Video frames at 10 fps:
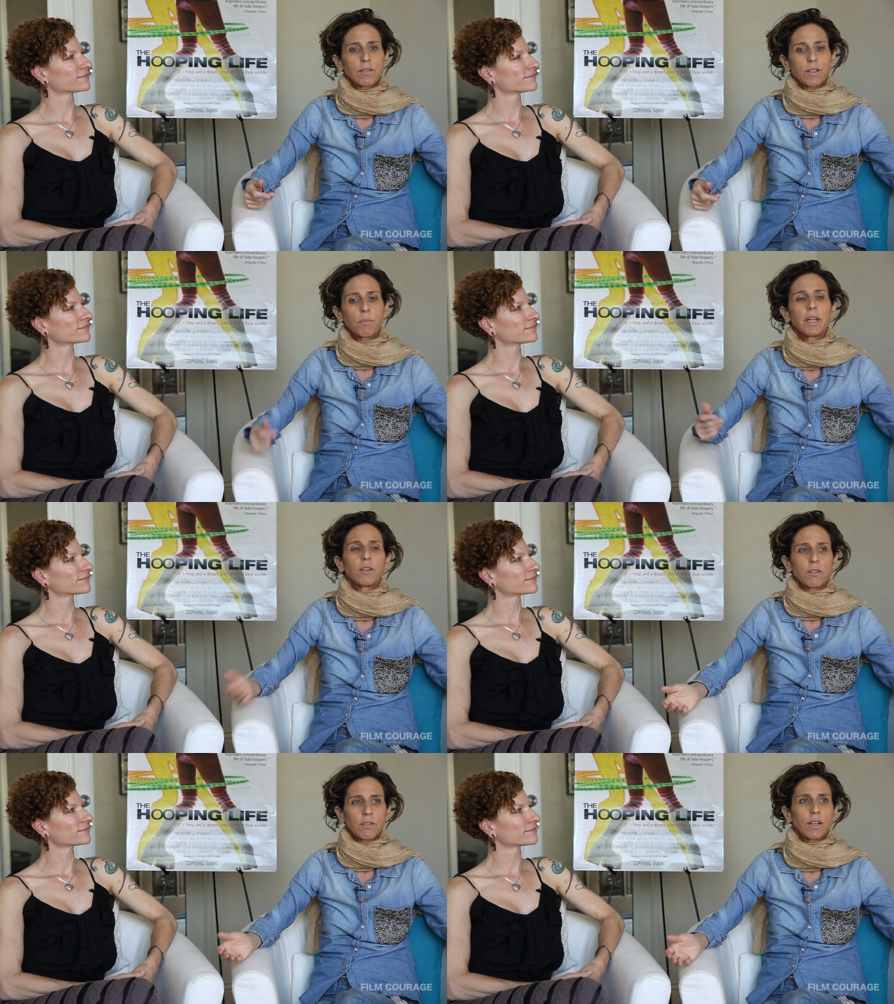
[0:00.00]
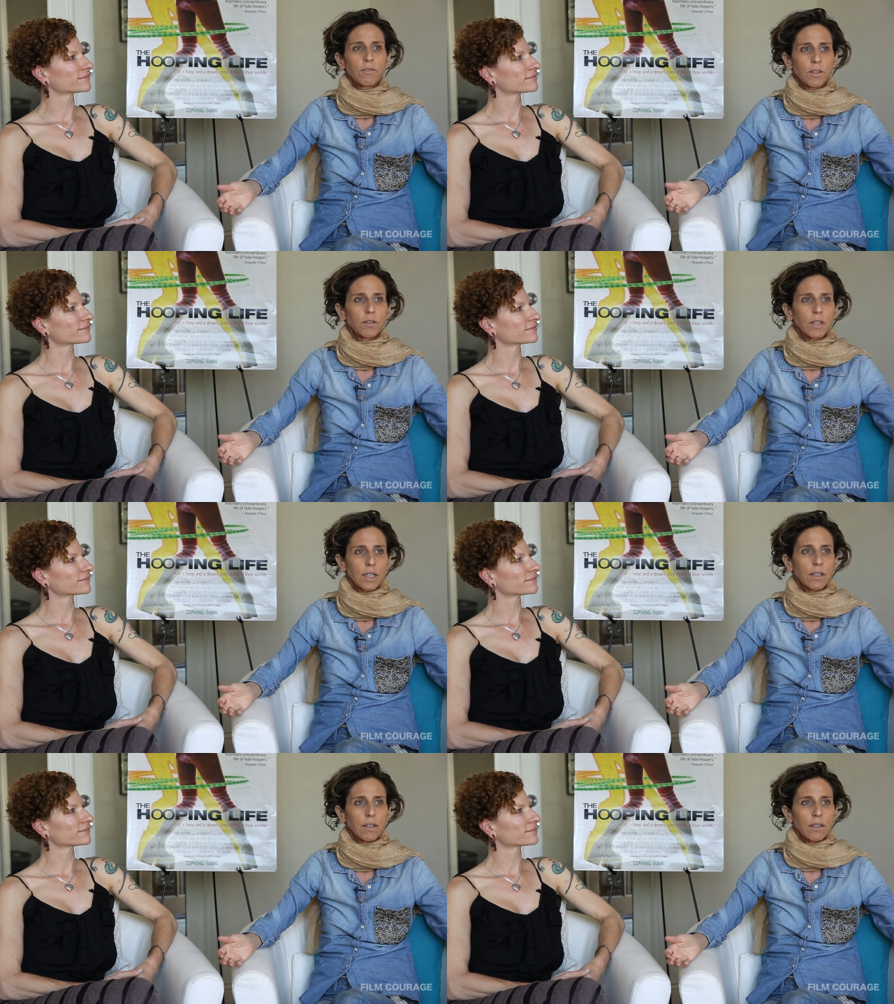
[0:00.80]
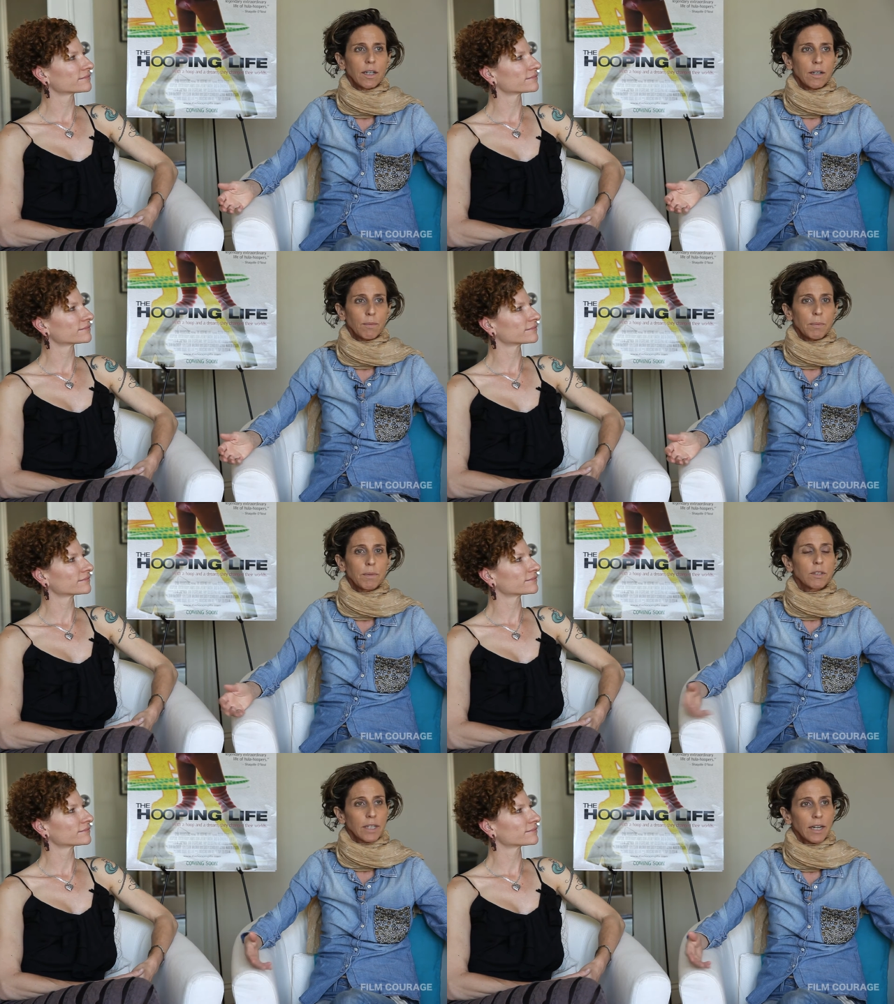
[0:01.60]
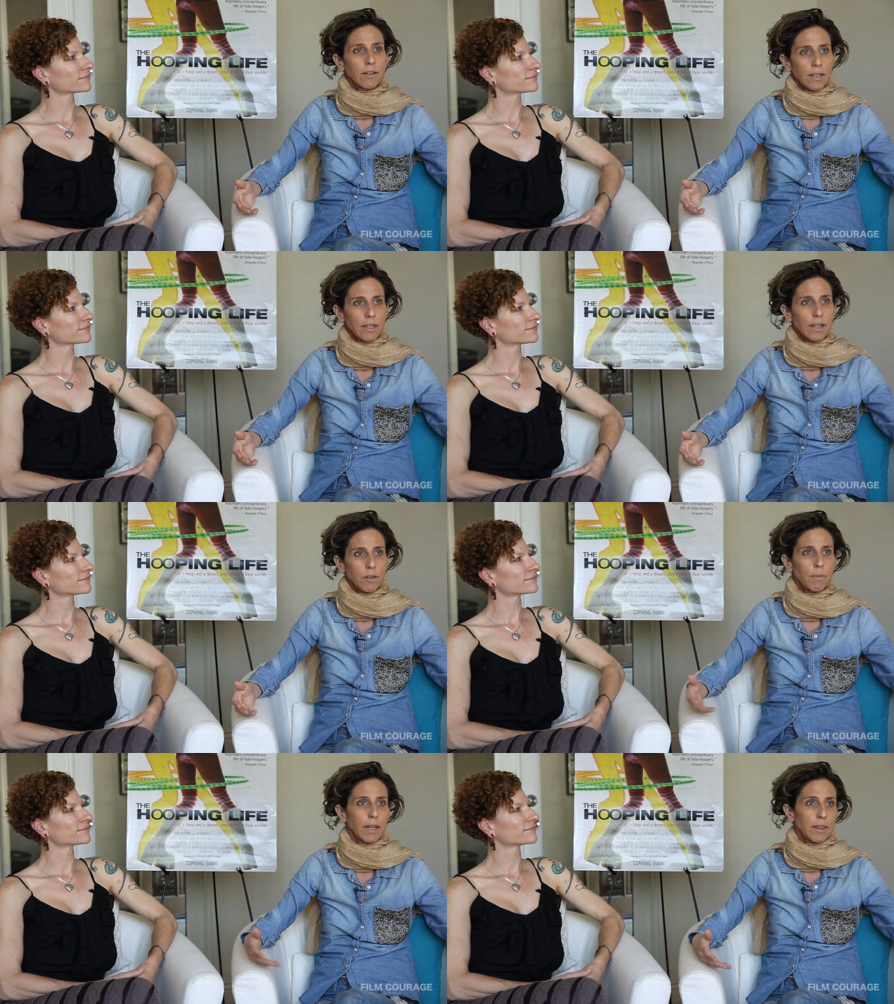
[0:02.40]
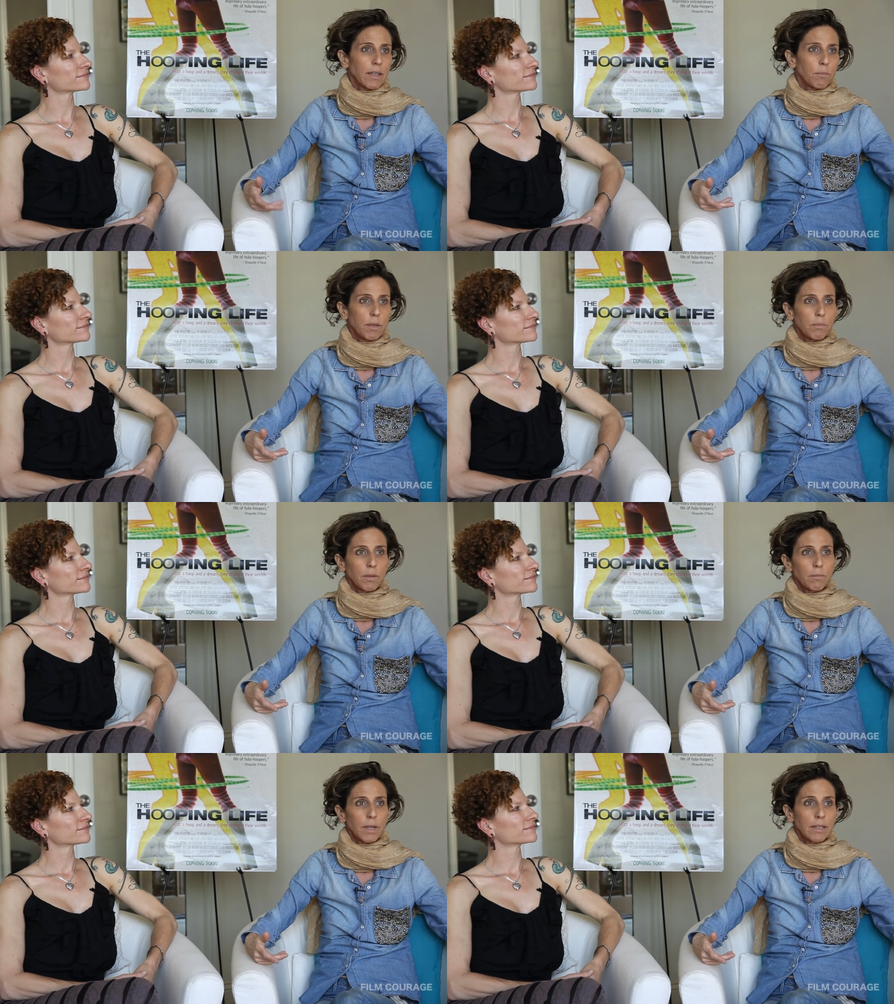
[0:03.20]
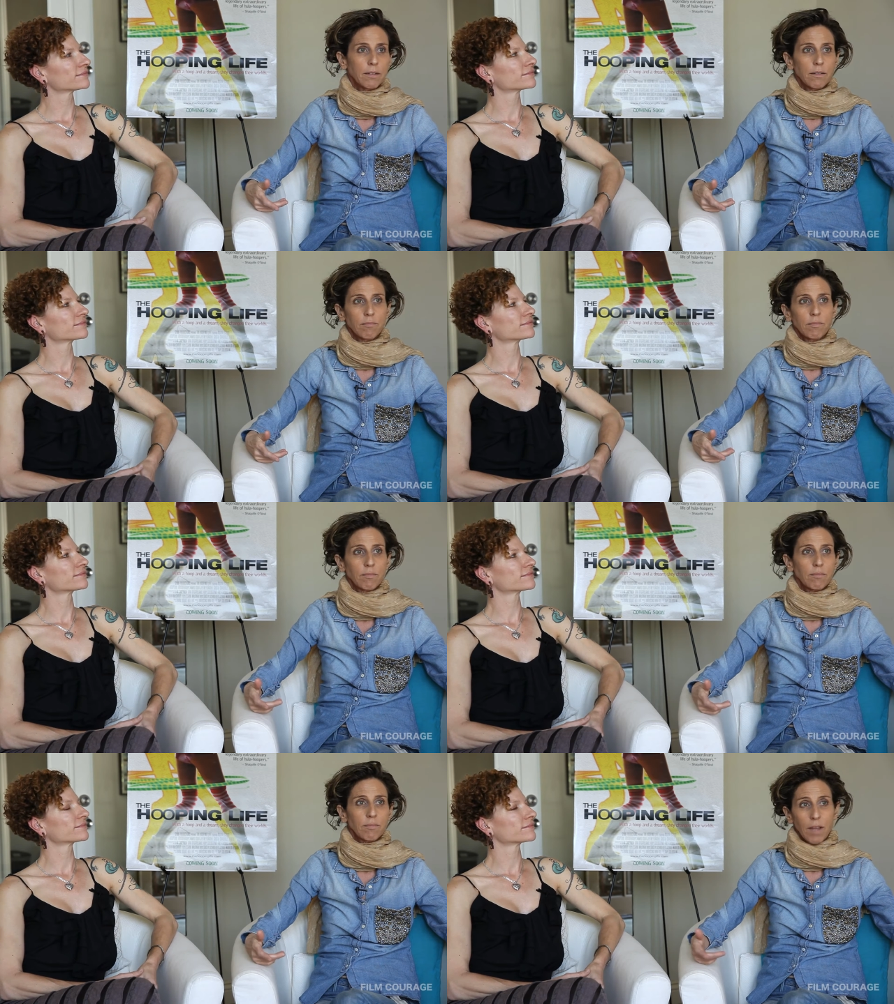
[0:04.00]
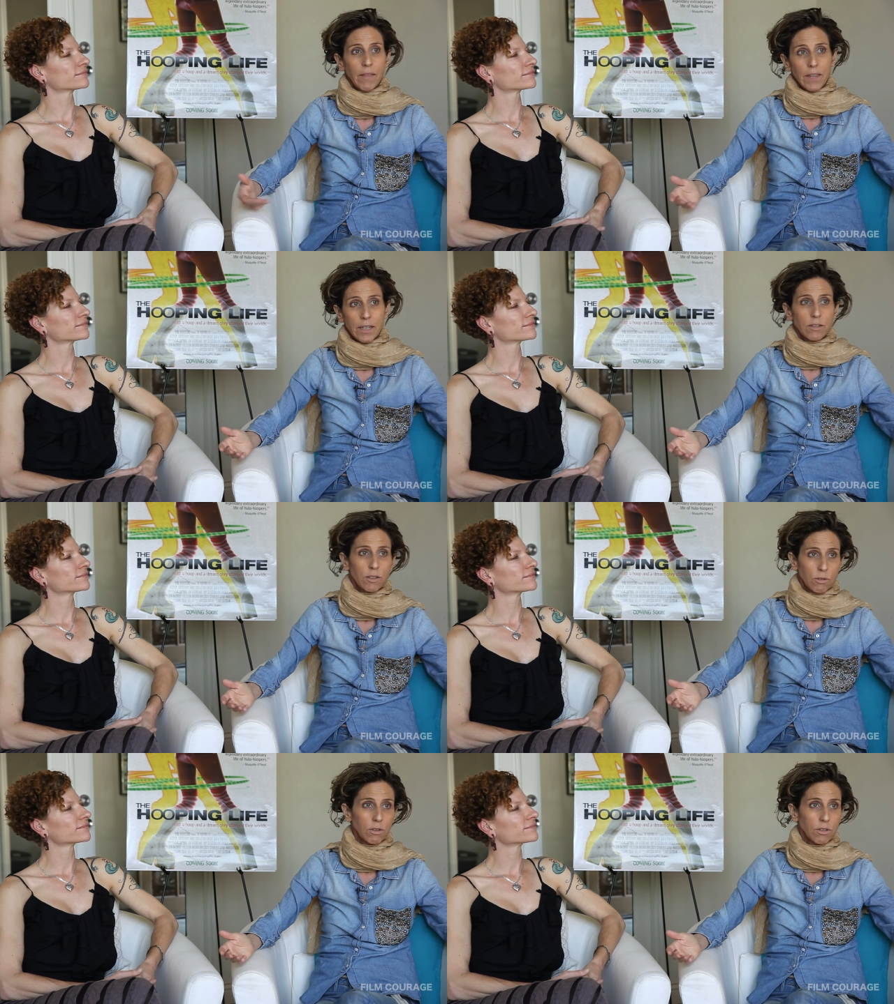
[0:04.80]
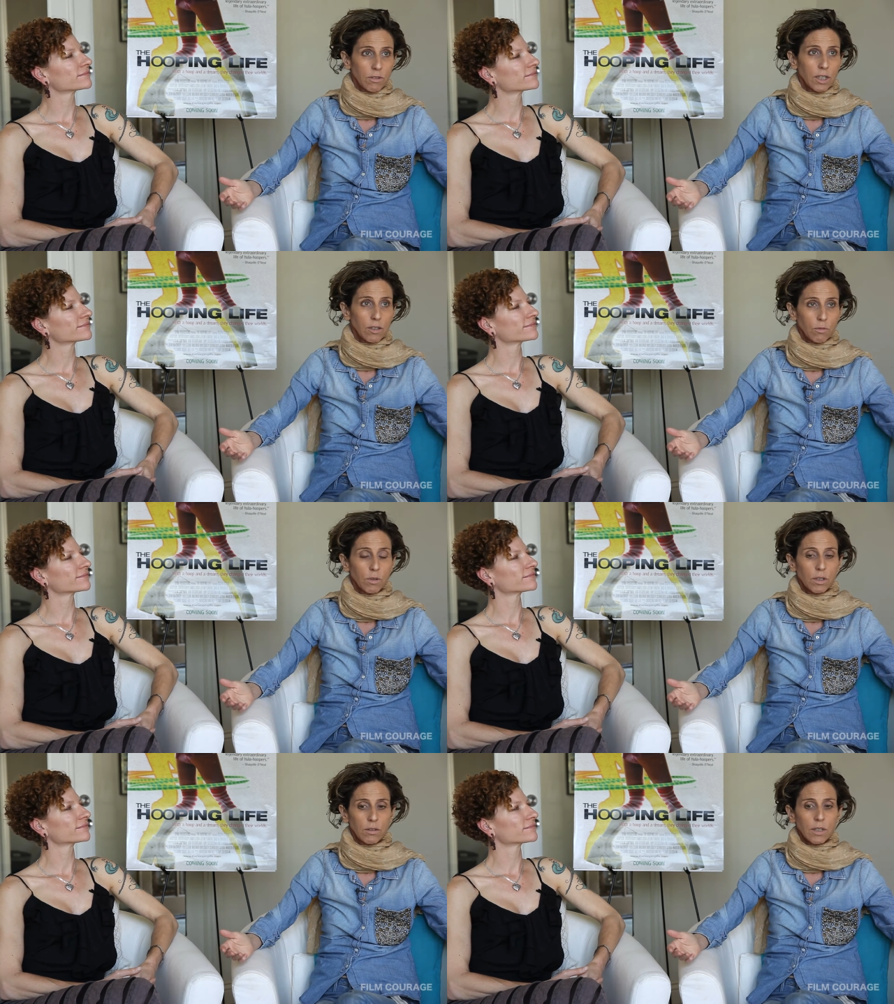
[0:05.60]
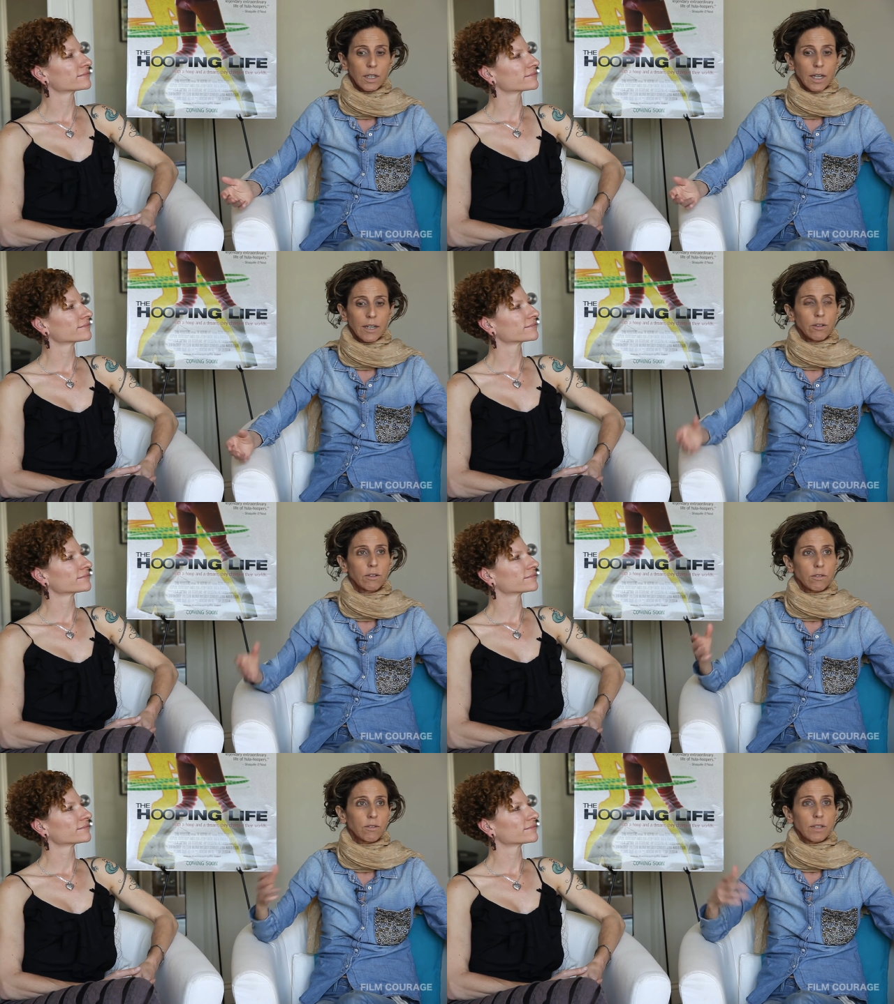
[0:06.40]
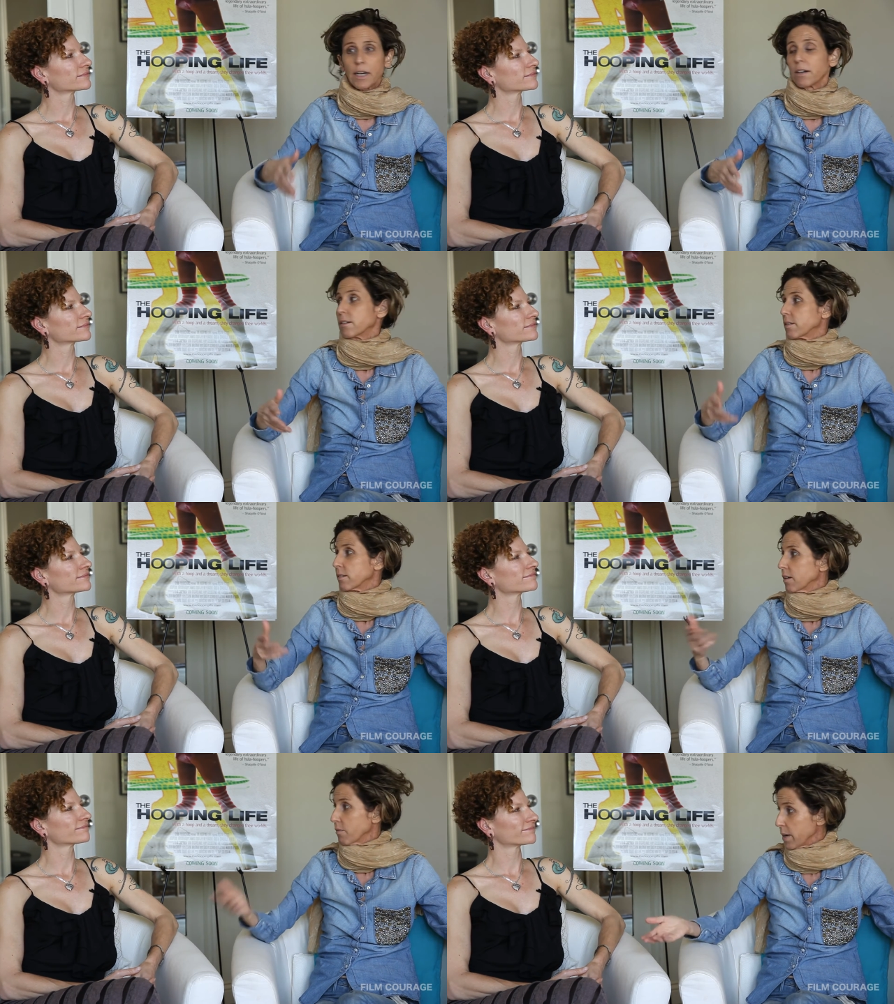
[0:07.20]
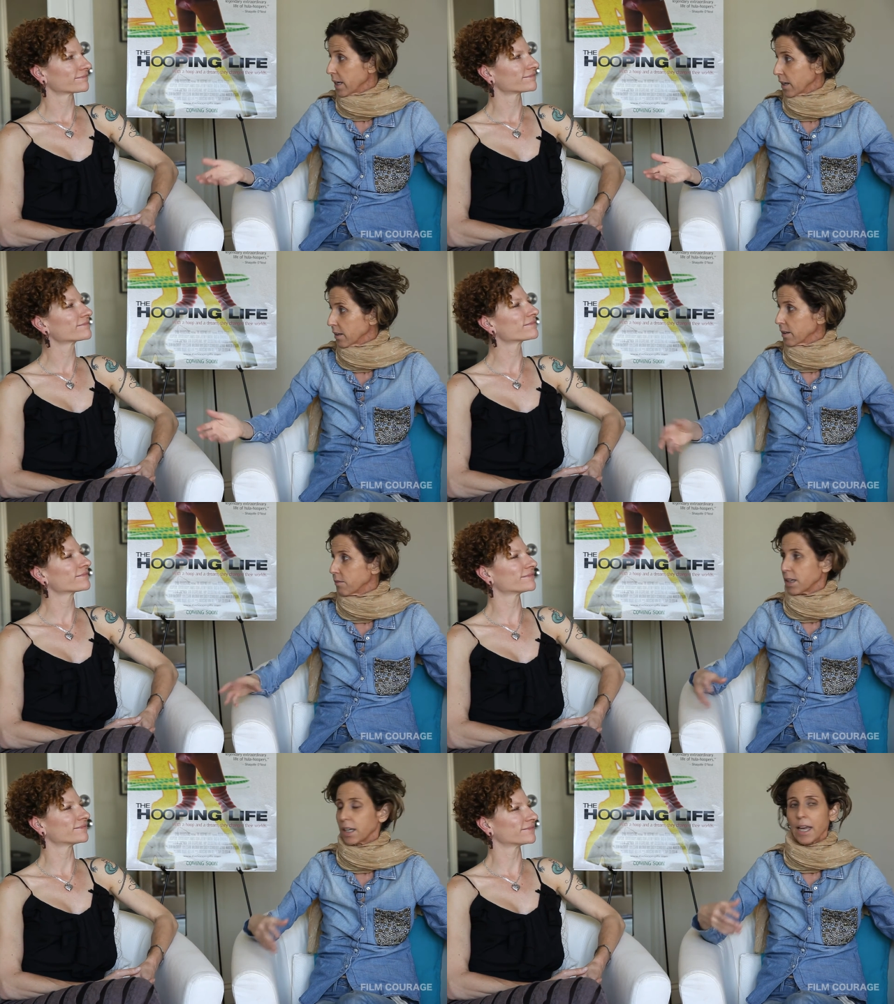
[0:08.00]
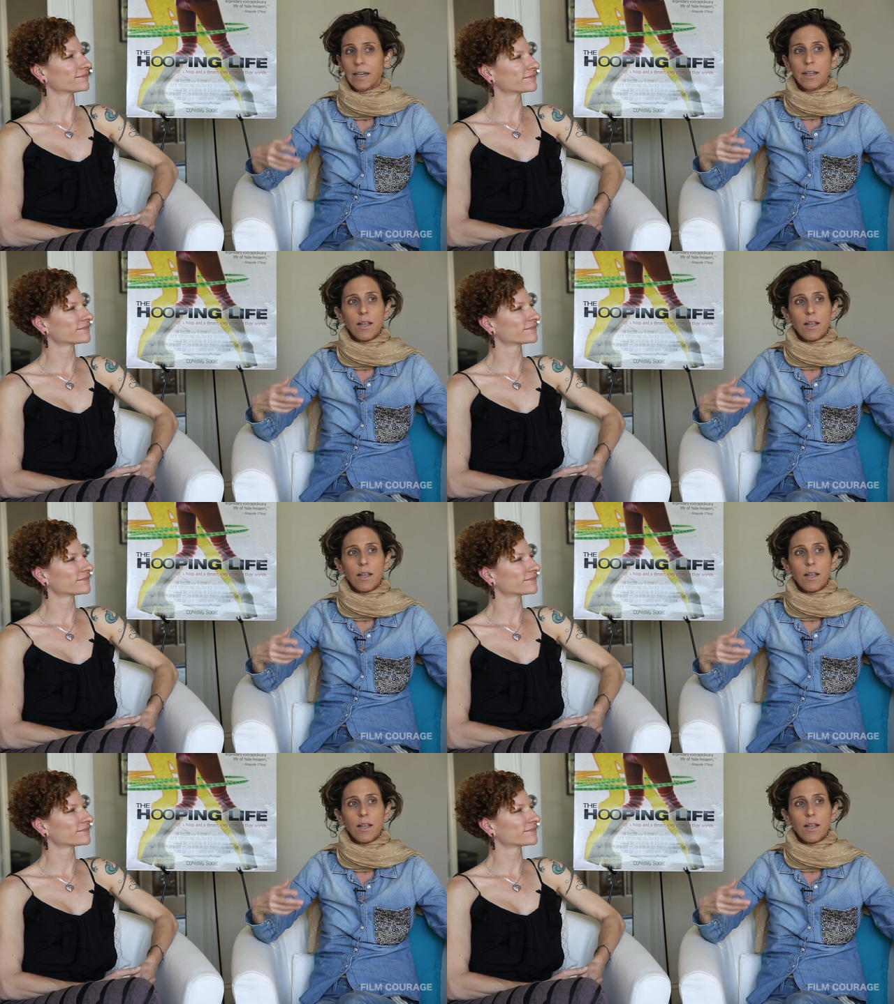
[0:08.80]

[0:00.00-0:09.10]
Speaker 1: committed yourself to it, and it might be scary, and you might think people might not think it's the coolest thing in the world and you're scared of making a living and